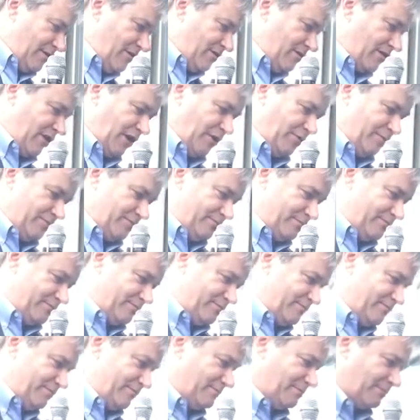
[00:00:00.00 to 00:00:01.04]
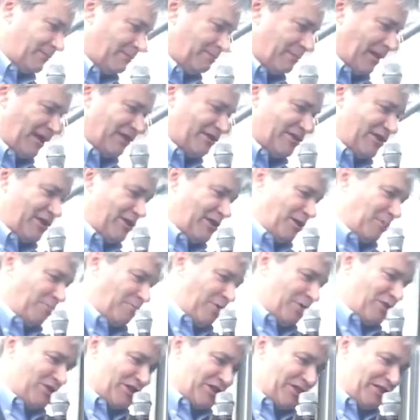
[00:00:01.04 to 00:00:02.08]
So Bastille are
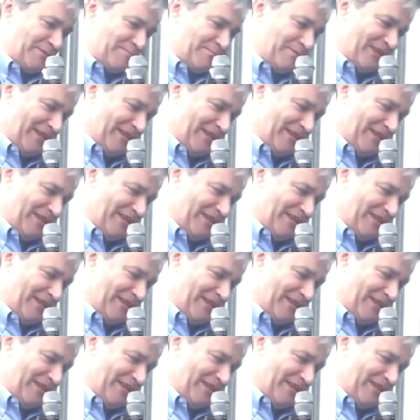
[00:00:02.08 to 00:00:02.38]
pushing